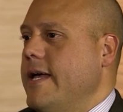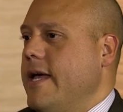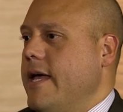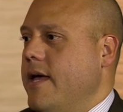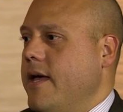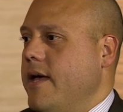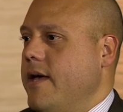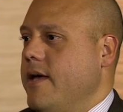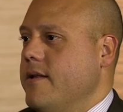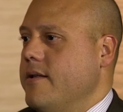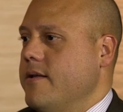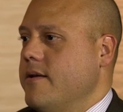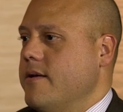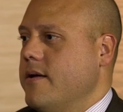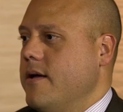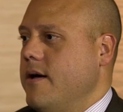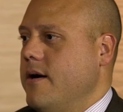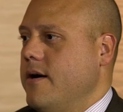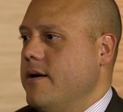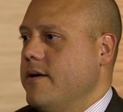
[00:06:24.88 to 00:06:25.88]
And
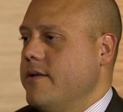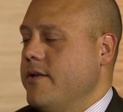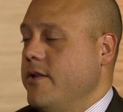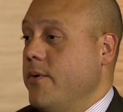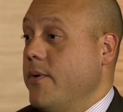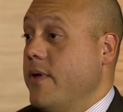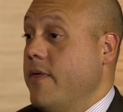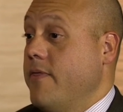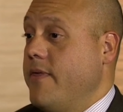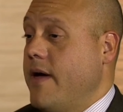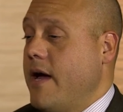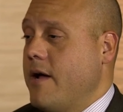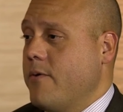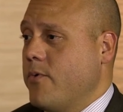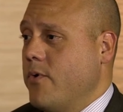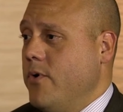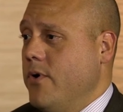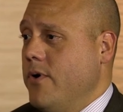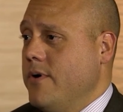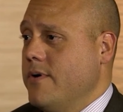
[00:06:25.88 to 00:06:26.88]
in that
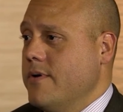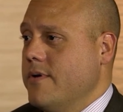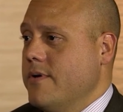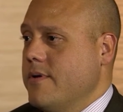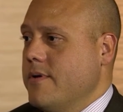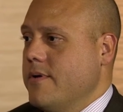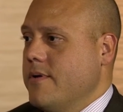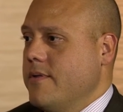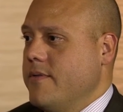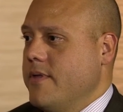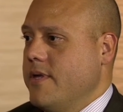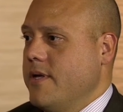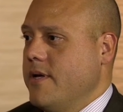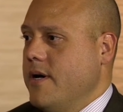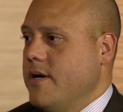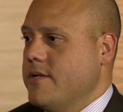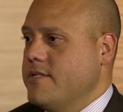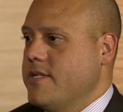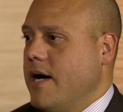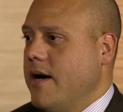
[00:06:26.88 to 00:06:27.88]
role,
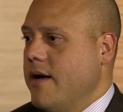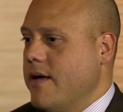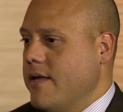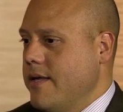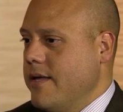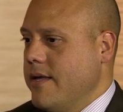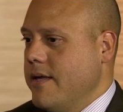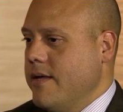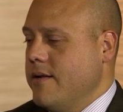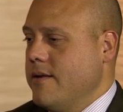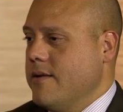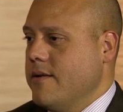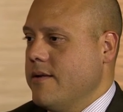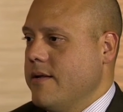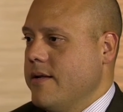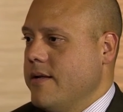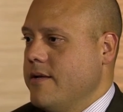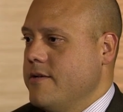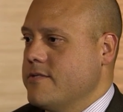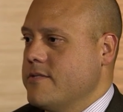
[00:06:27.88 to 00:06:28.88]
the tie-in
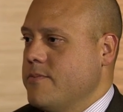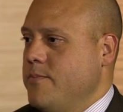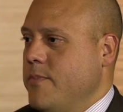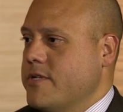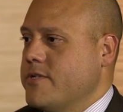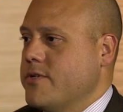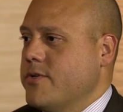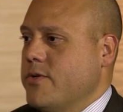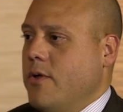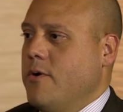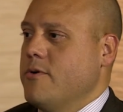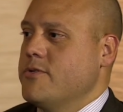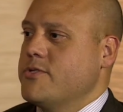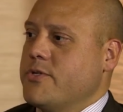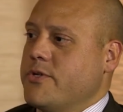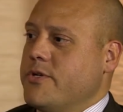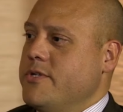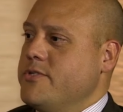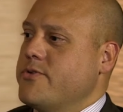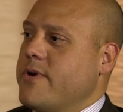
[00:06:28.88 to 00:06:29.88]
is much
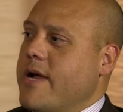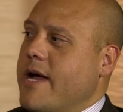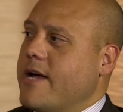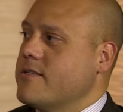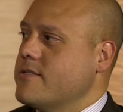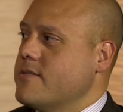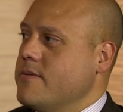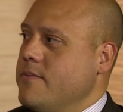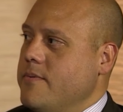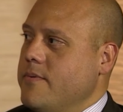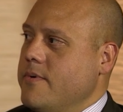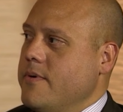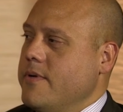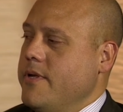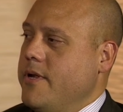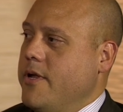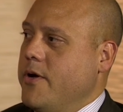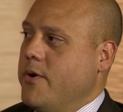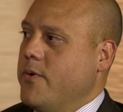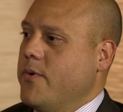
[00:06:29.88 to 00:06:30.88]
closer and tracks
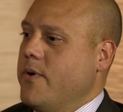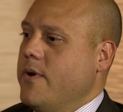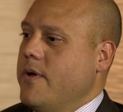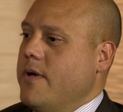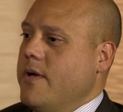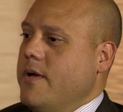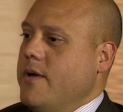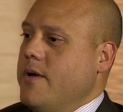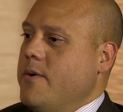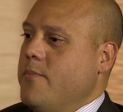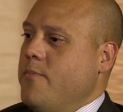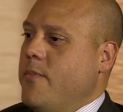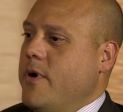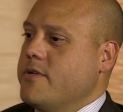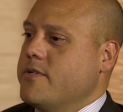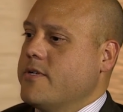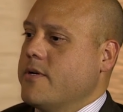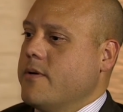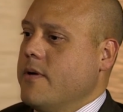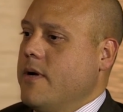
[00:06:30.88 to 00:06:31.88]

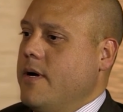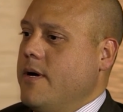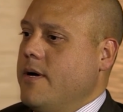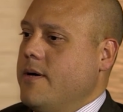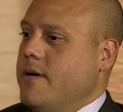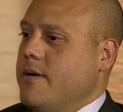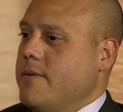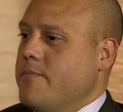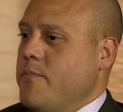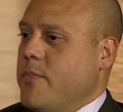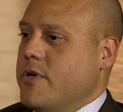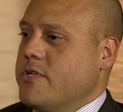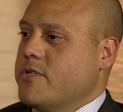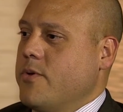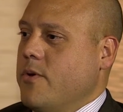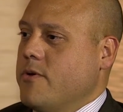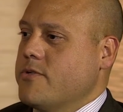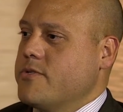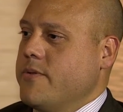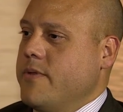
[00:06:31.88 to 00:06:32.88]
much
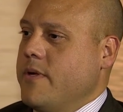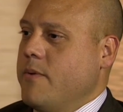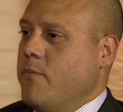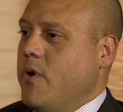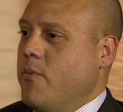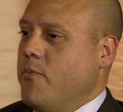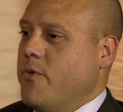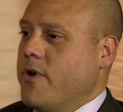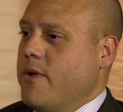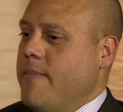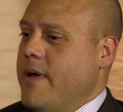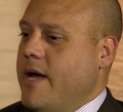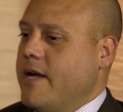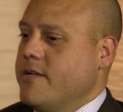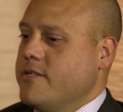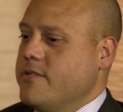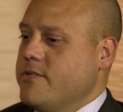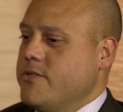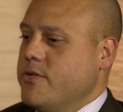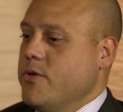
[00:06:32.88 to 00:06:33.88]
closer than one would
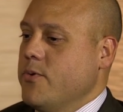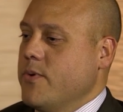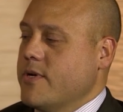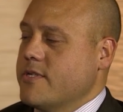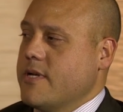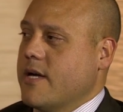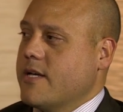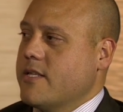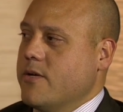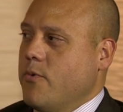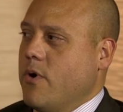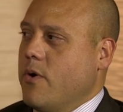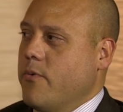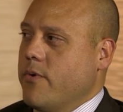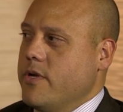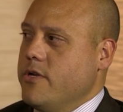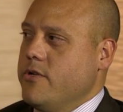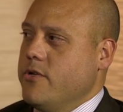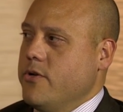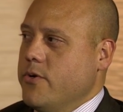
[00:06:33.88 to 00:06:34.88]
imagine to exactly what
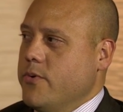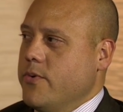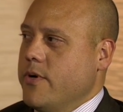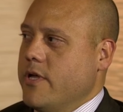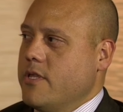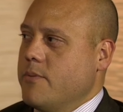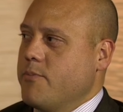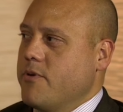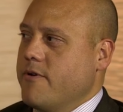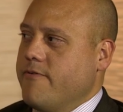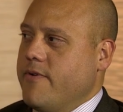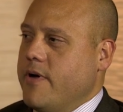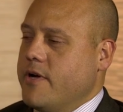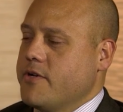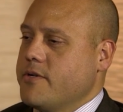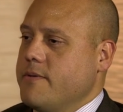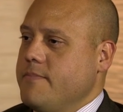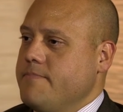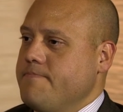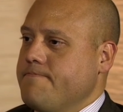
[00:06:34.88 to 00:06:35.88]
we do in the
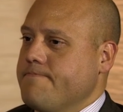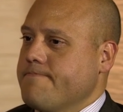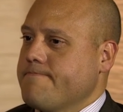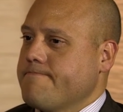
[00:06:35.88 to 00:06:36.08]
profession,